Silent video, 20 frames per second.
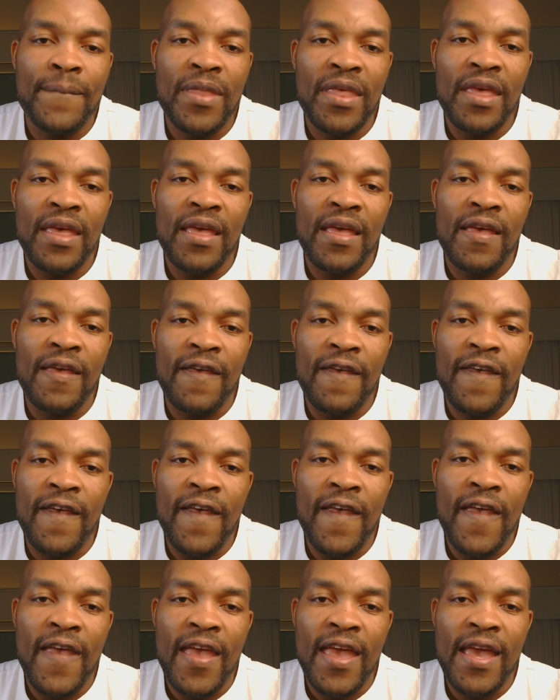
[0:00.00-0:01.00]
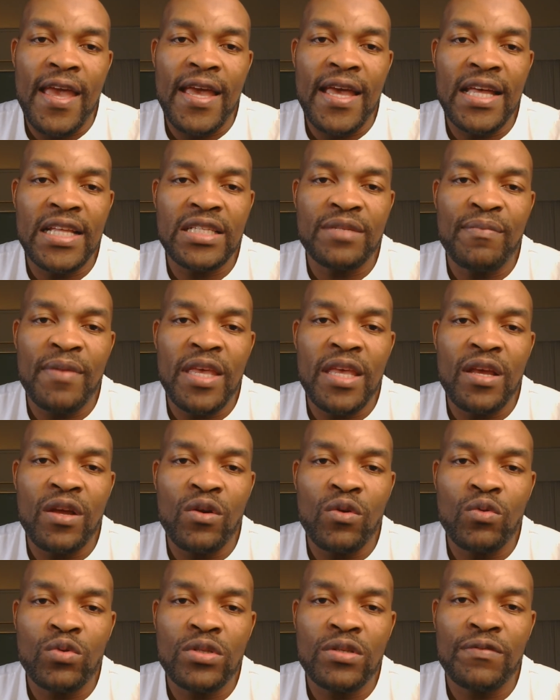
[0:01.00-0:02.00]
A. It may
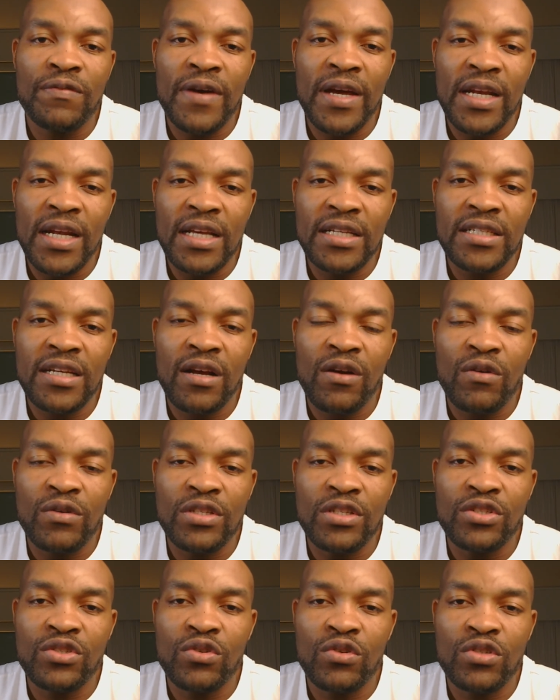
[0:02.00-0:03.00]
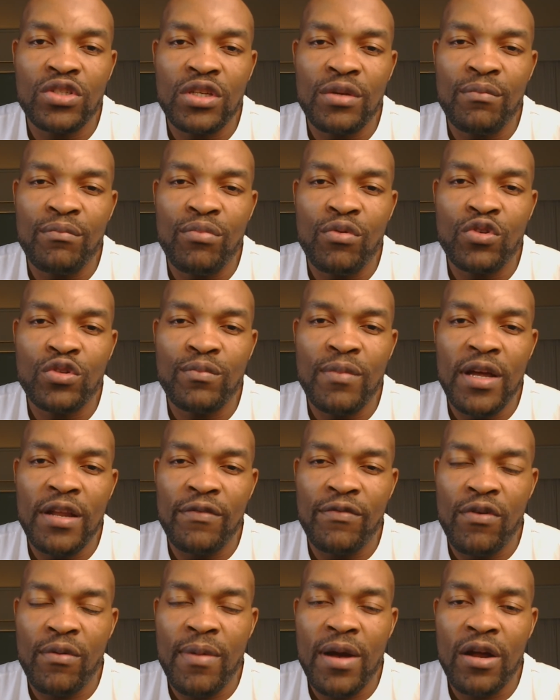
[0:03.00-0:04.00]
include financial conditions imposed by a
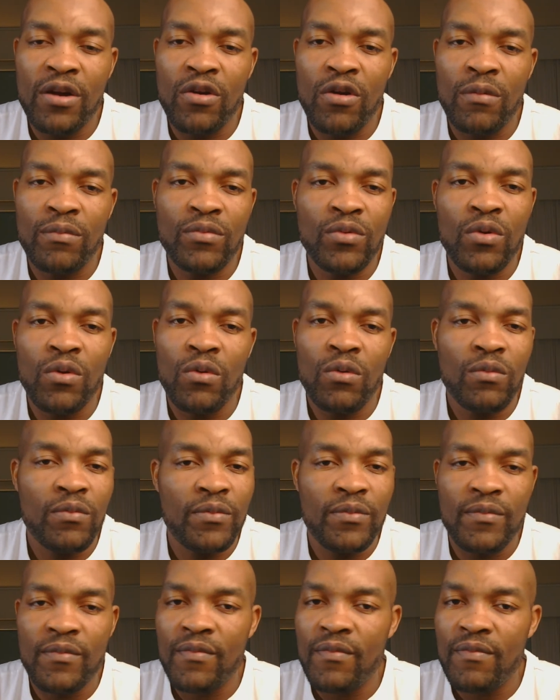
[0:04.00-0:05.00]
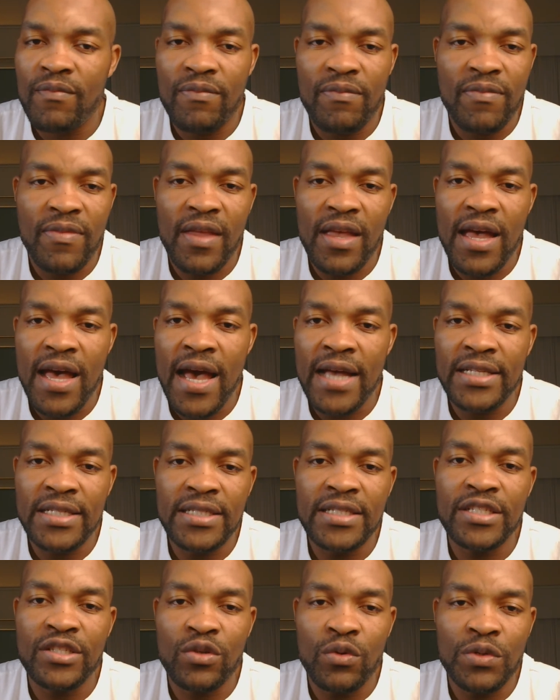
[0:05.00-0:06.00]
former club. No.
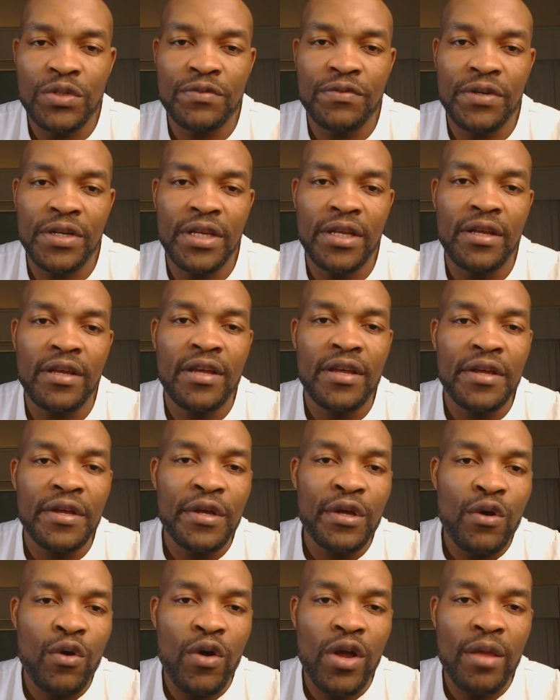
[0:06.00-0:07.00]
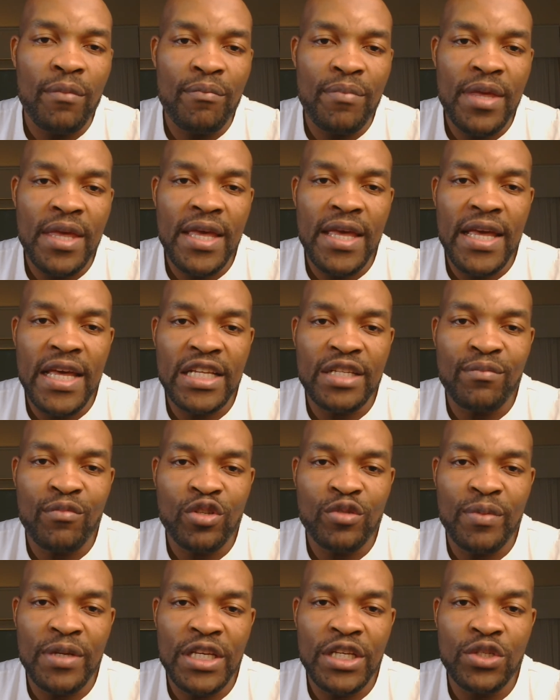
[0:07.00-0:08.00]
ITC is always free. Okay, B. It
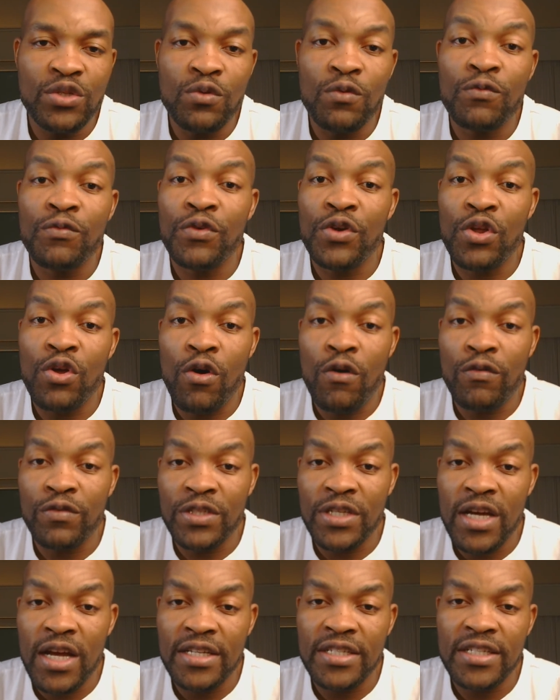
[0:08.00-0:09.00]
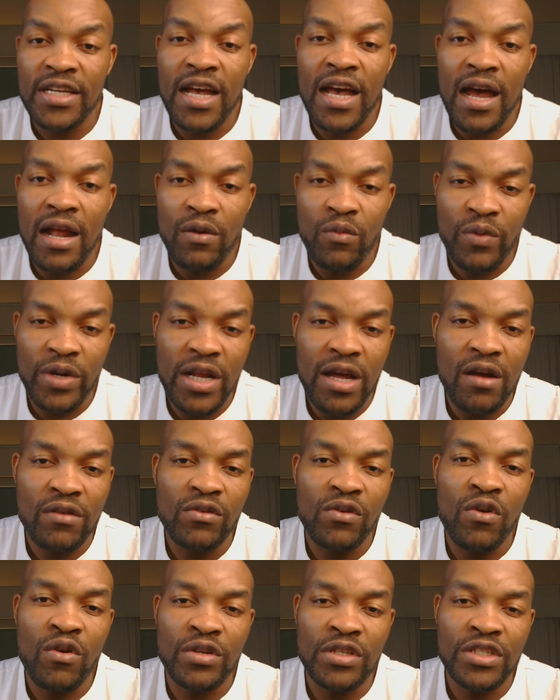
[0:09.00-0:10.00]
must be issued free of charge and
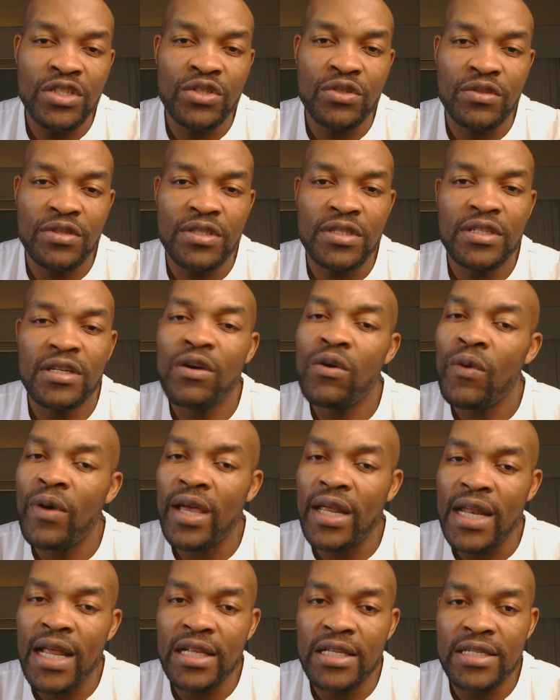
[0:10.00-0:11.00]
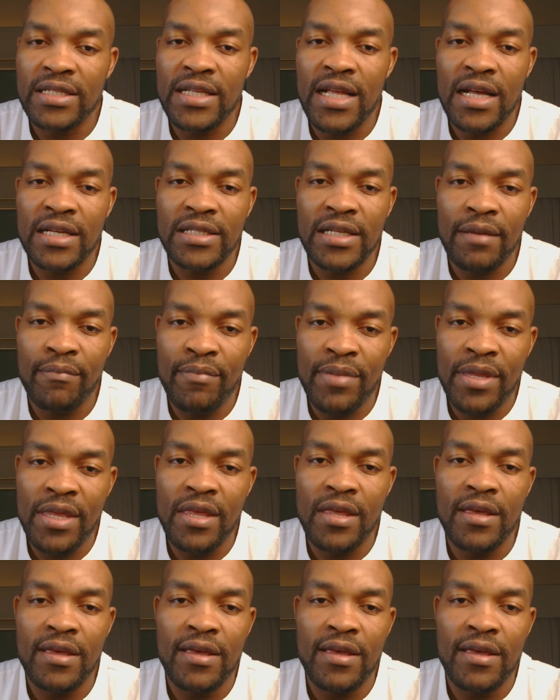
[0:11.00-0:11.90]
without conditions. Okay, that's the answer B.